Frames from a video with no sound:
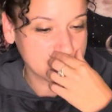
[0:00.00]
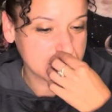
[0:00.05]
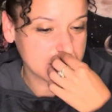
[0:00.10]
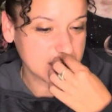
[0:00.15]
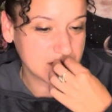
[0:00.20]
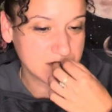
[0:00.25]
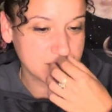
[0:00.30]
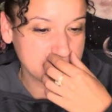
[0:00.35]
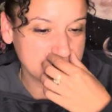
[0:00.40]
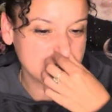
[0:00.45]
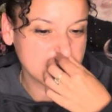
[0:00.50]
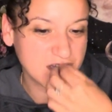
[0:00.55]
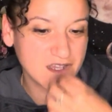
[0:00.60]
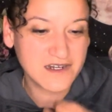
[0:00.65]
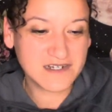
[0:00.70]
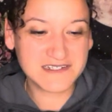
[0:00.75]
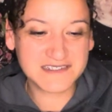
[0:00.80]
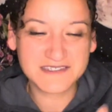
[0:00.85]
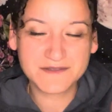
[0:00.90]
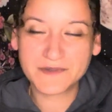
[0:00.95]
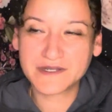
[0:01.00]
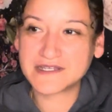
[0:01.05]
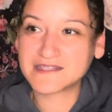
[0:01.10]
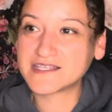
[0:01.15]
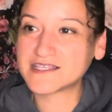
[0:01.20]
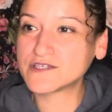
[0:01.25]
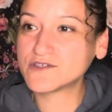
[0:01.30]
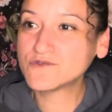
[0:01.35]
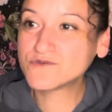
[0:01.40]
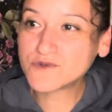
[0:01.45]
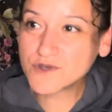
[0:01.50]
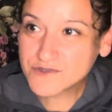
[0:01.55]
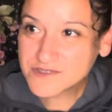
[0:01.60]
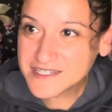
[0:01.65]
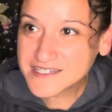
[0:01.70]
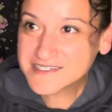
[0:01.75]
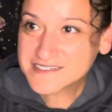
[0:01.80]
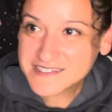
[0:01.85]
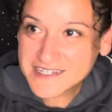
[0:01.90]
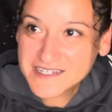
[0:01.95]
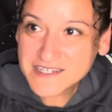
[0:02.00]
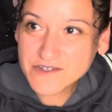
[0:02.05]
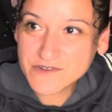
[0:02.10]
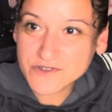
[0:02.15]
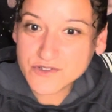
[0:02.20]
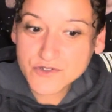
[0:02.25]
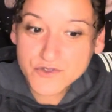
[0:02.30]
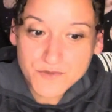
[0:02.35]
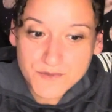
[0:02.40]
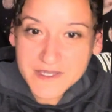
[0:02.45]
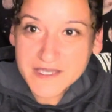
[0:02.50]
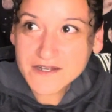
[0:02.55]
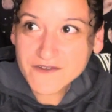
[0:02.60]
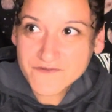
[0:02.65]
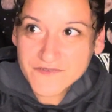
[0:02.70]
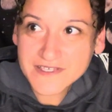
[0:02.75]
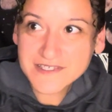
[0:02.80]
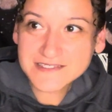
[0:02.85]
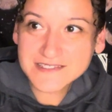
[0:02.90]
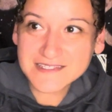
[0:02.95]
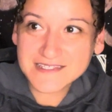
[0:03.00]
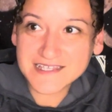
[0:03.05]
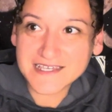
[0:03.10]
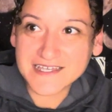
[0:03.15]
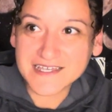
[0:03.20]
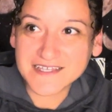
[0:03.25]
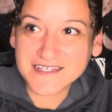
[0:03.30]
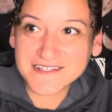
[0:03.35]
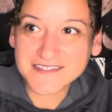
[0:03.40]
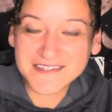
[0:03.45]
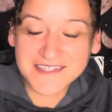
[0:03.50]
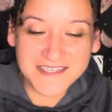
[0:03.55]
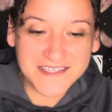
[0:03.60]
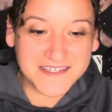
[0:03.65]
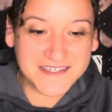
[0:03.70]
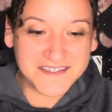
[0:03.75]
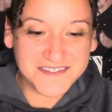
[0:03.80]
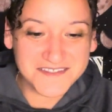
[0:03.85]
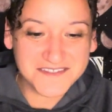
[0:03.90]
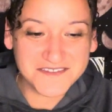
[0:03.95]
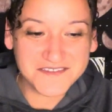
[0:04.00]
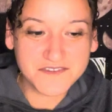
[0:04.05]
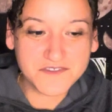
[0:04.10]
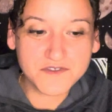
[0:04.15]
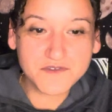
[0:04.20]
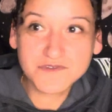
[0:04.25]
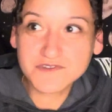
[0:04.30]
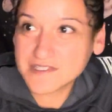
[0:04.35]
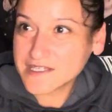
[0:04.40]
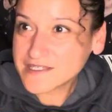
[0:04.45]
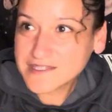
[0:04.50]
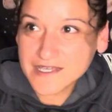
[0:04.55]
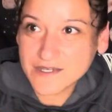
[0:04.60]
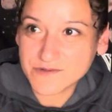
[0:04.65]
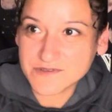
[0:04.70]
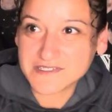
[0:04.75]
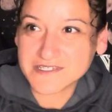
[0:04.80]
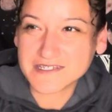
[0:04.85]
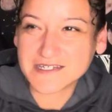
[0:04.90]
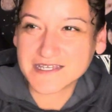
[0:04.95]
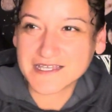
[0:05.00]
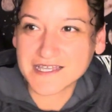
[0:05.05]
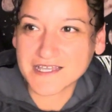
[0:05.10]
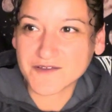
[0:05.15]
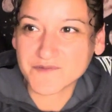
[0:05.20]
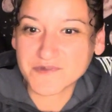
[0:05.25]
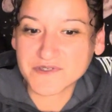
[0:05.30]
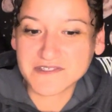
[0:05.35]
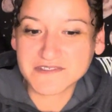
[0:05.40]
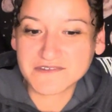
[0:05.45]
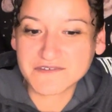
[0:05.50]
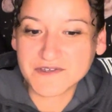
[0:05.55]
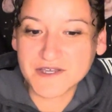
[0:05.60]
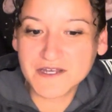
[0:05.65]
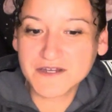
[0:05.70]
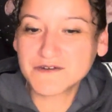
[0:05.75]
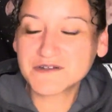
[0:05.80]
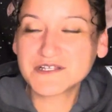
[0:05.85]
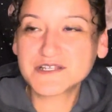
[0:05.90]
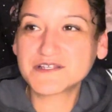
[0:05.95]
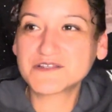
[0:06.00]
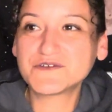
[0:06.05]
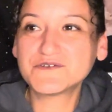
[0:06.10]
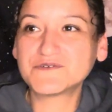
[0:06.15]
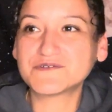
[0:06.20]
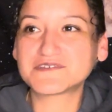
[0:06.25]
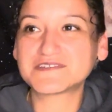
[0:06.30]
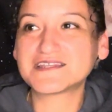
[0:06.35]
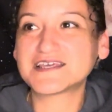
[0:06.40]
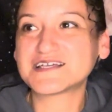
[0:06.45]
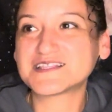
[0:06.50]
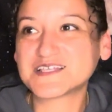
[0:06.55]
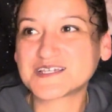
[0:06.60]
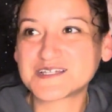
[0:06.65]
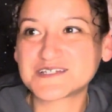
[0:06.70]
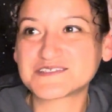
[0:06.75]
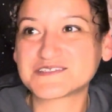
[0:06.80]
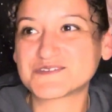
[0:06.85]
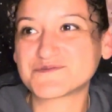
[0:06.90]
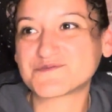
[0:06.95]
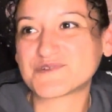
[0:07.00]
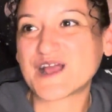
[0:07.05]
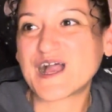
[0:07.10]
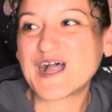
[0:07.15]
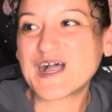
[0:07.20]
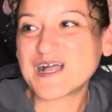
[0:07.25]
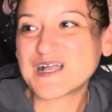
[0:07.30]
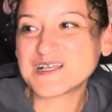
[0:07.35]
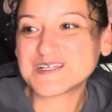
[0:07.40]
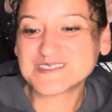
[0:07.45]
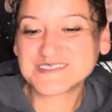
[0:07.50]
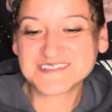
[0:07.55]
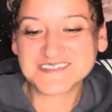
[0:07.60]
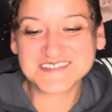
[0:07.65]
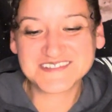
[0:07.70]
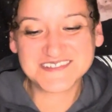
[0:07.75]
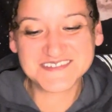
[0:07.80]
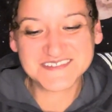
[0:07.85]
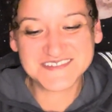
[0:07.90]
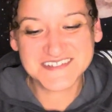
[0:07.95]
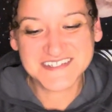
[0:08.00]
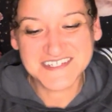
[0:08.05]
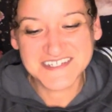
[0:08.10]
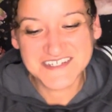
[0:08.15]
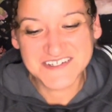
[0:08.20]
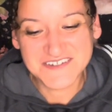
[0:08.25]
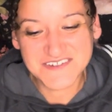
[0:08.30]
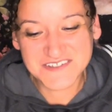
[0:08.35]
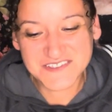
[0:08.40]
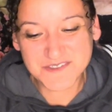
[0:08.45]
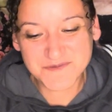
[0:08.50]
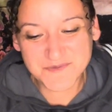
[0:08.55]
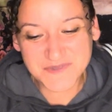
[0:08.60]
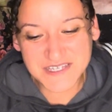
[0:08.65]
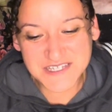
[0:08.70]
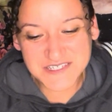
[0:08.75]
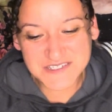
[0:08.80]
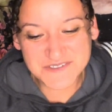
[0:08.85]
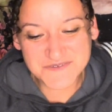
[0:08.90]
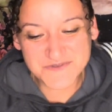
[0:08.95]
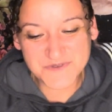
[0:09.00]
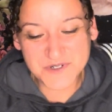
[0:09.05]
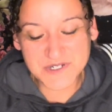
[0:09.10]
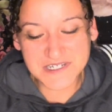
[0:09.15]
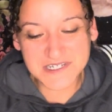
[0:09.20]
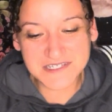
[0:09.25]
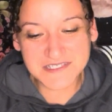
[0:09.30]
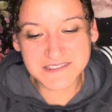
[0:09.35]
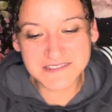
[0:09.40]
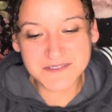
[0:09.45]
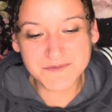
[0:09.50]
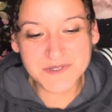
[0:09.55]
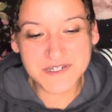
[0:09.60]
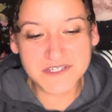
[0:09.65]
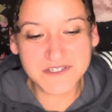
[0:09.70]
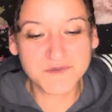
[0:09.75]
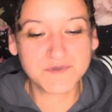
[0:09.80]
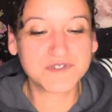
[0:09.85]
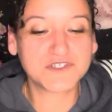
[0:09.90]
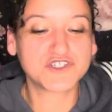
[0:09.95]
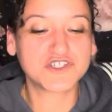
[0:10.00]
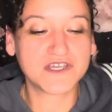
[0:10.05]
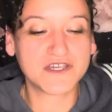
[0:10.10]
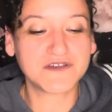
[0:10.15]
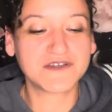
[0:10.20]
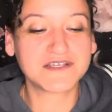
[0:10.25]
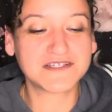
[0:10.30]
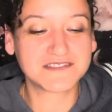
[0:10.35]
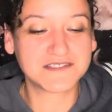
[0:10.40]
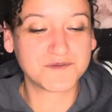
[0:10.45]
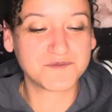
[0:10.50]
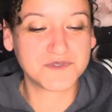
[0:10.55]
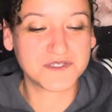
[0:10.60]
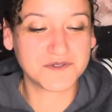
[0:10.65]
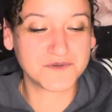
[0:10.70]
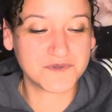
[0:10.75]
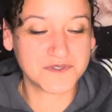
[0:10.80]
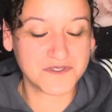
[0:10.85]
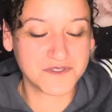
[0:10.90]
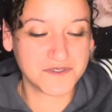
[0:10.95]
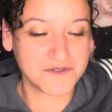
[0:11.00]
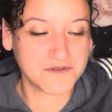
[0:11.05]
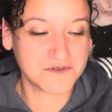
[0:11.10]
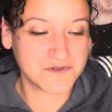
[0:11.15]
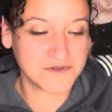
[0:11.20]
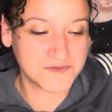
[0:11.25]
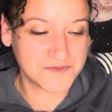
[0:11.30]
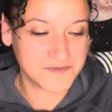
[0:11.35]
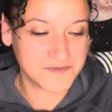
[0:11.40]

You could be talking to somebody, like, you wrote that down. You manifested that. Like, you said that was going to happen. So I already knew. It's not like a surprise, you know, with the Page of Wands. Somebody could be sharing something with you.